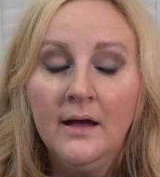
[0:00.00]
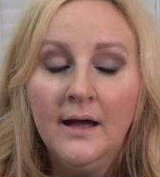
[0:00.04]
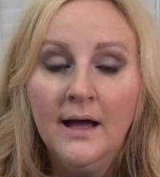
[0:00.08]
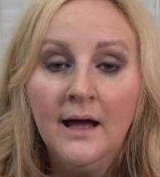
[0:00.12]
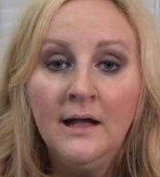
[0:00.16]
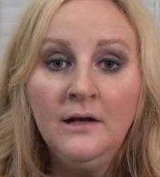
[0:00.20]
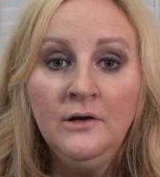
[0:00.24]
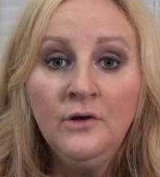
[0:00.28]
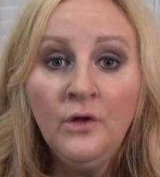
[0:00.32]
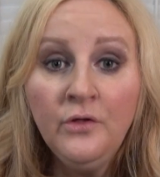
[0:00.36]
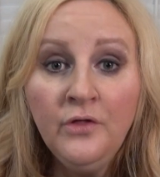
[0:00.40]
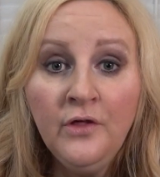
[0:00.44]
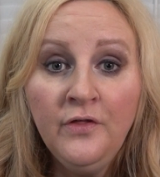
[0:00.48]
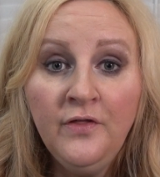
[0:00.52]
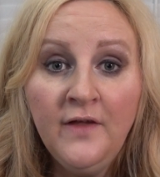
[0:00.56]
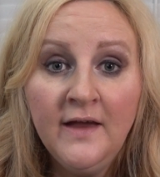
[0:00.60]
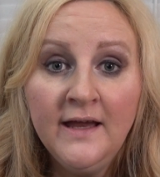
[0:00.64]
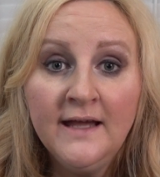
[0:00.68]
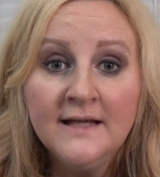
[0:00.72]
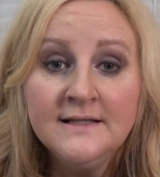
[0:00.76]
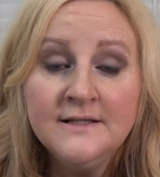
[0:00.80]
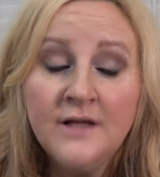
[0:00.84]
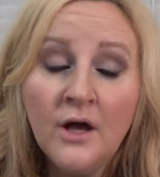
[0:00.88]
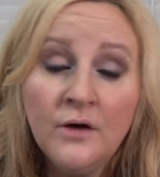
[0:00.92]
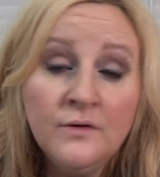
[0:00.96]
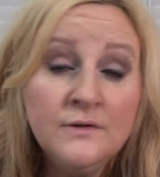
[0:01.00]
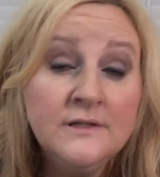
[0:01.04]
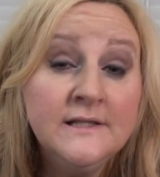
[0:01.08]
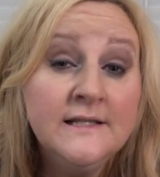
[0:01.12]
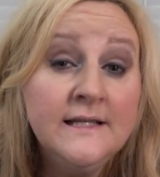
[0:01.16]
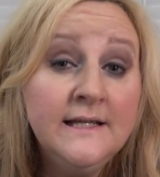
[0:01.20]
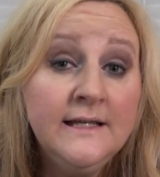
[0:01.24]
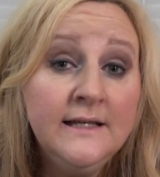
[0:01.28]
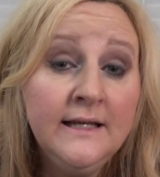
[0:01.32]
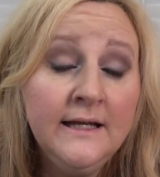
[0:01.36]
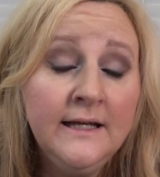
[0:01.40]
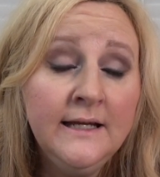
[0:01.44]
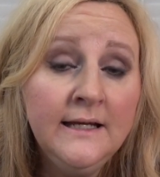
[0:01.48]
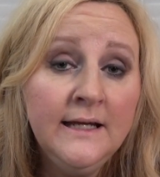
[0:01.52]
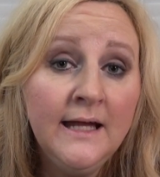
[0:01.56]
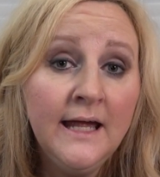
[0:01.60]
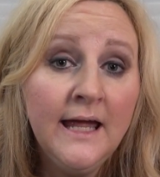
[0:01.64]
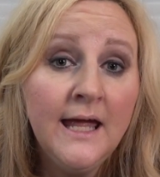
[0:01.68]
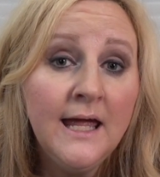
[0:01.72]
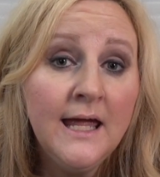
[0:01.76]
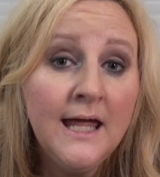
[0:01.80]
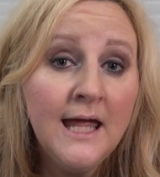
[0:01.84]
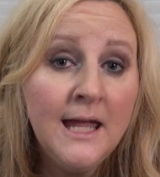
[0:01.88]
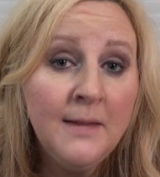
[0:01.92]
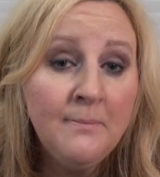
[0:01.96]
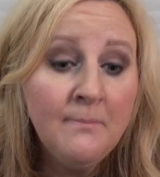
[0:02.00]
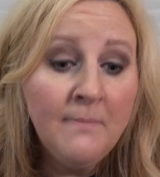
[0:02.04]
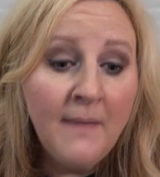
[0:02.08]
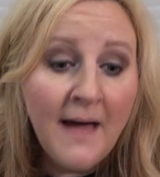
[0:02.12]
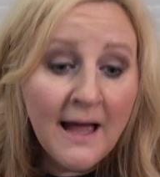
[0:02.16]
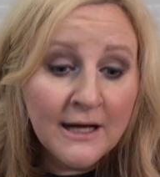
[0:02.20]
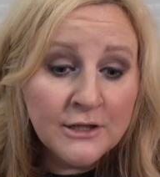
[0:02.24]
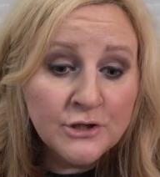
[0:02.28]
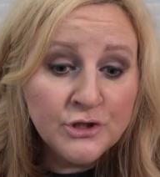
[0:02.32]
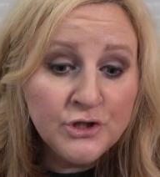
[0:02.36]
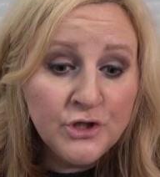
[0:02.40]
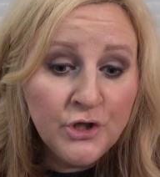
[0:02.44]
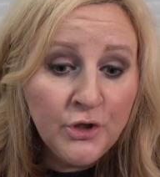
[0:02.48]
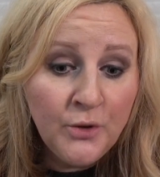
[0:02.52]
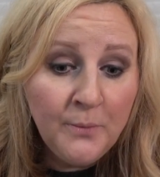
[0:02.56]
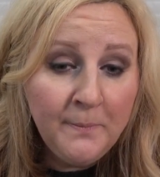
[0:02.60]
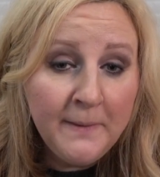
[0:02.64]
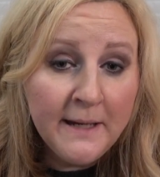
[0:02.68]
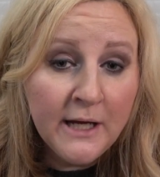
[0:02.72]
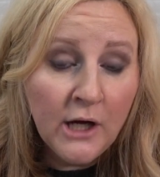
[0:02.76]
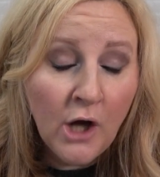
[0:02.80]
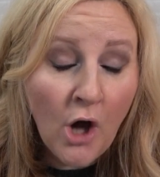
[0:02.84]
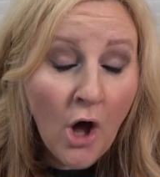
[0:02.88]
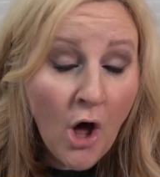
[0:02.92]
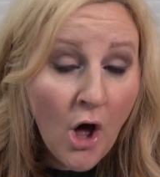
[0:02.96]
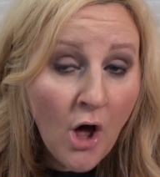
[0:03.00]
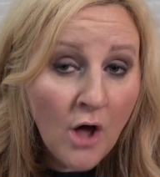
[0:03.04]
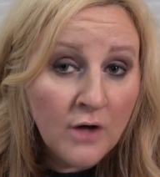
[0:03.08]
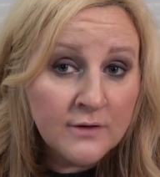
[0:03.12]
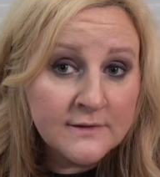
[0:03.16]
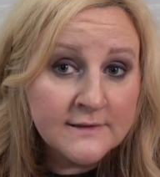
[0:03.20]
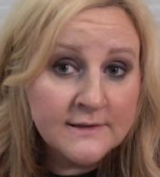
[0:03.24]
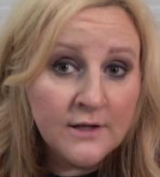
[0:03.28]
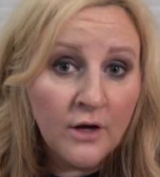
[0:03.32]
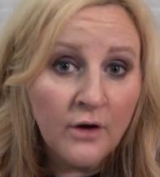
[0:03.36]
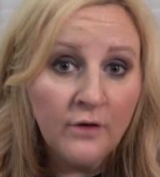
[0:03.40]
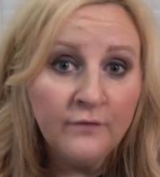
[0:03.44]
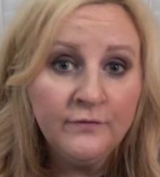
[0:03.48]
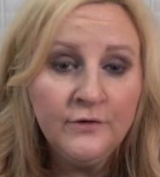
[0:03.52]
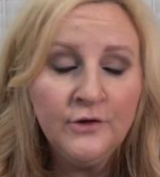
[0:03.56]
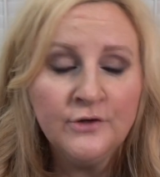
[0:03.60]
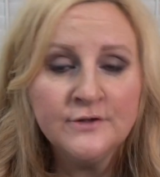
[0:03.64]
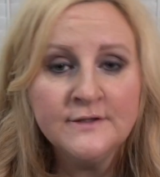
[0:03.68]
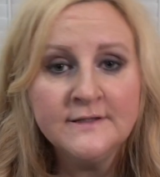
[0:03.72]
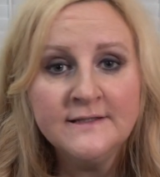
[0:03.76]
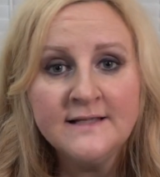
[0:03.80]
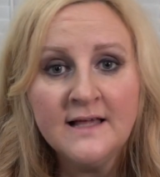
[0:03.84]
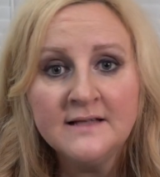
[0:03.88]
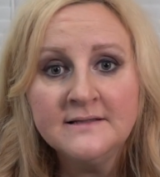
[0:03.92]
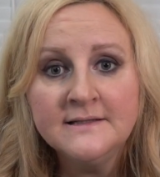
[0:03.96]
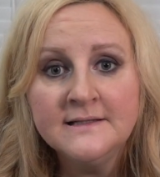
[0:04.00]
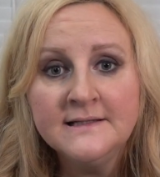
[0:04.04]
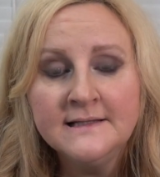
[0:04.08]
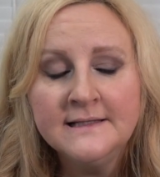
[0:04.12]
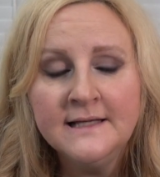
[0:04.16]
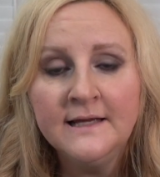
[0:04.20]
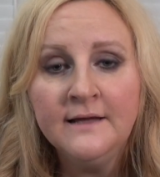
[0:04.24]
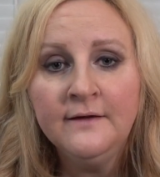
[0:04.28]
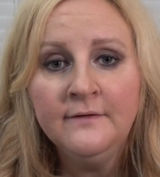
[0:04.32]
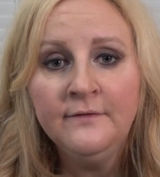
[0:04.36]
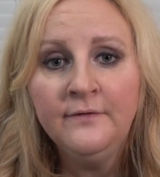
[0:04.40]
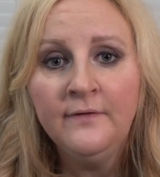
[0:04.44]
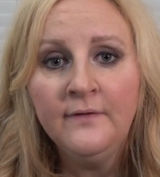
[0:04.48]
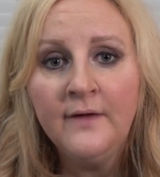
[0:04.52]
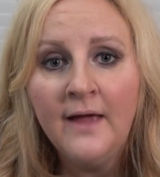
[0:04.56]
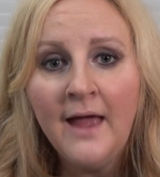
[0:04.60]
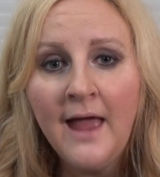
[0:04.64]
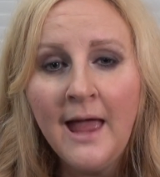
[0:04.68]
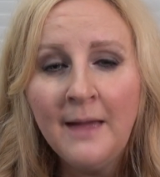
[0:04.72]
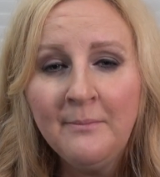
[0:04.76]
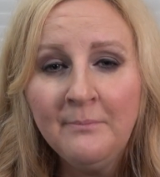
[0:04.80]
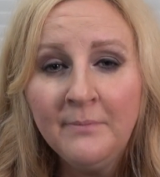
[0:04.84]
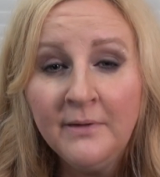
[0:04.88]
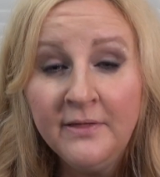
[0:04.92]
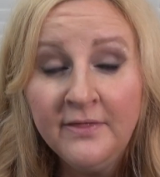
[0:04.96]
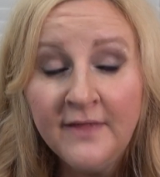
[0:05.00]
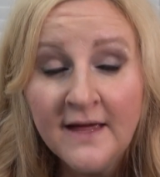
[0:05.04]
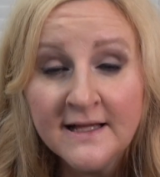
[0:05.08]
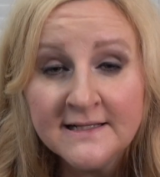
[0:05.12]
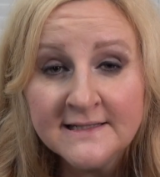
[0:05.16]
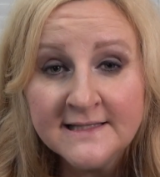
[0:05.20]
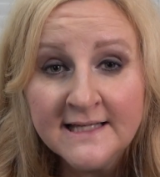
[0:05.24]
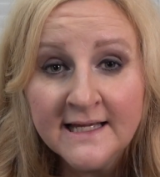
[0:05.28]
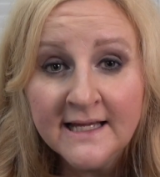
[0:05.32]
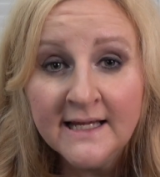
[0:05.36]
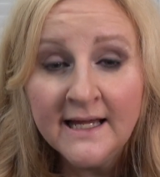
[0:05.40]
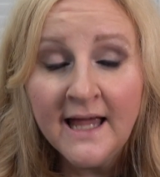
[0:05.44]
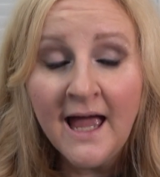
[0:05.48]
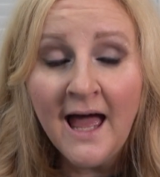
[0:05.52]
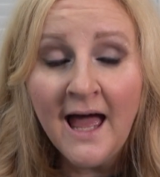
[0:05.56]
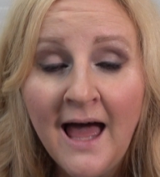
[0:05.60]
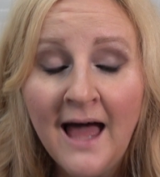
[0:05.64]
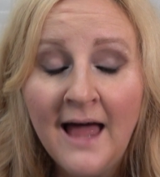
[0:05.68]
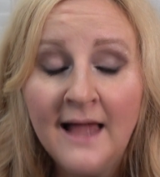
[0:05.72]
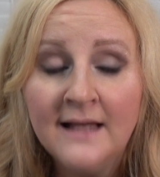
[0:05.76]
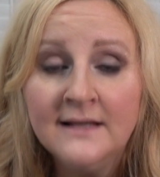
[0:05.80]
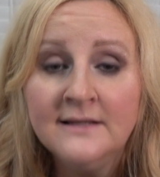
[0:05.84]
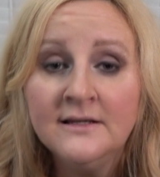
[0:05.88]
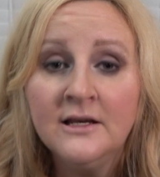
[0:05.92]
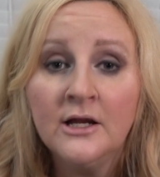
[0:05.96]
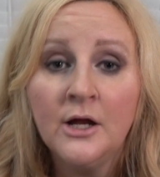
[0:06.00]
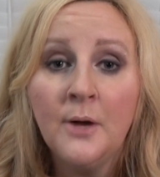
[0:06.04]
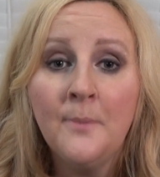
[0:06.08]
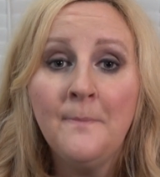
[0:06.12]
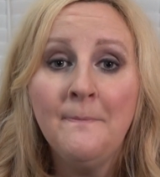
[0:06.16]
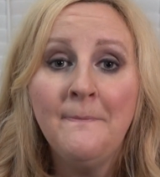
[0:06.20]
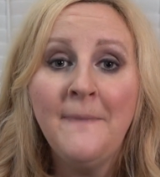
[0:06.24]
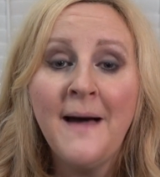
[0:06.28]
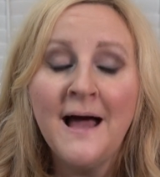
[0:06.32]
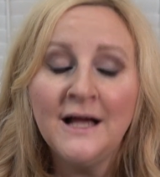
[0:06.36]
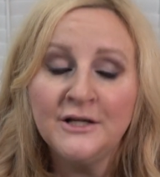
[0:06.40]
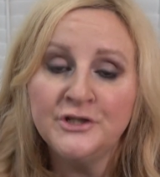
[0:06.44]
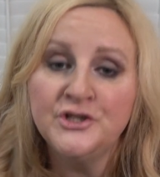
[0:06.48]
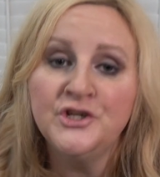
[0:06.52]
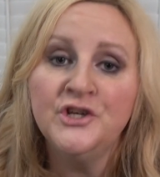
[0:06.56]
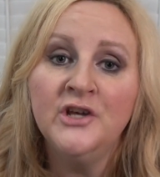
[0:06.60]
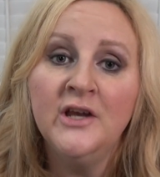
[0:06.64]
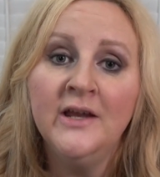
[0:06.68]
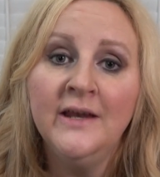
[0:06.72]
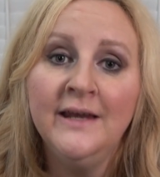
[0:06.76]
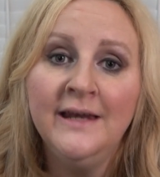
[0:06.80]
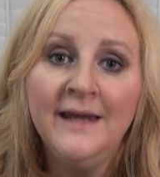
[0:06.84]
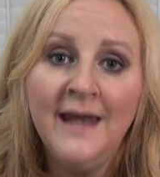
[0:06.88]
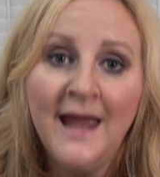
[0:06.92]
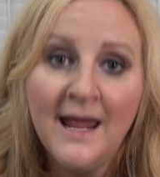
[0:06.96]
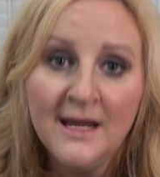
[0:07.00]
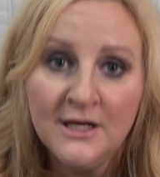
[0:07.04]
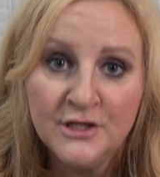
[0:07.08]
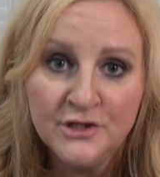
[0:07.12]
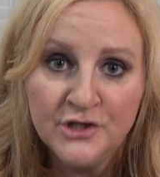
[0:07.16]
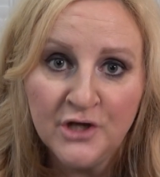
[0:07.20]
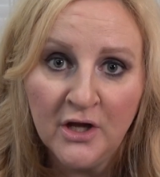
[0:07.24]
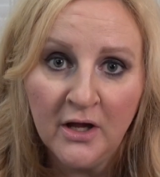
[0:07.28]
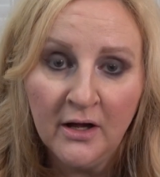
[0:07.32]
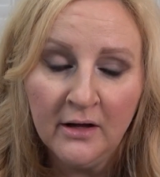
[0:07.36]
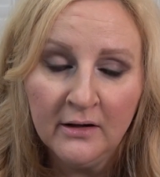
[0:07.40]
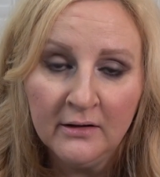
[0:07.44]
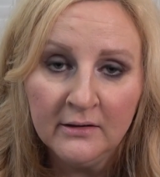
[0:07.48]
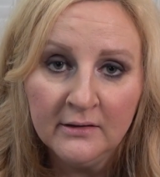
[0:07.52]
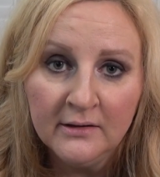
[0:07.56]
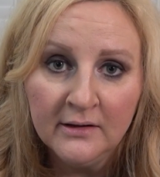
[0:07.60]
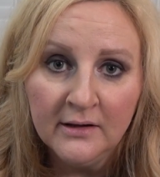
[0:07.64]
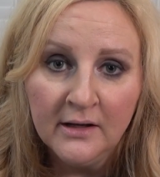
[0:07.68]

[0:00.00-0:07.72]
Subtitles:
Another thing is OCD impacts you because of your sensitive, empathetic, and compassionate nature.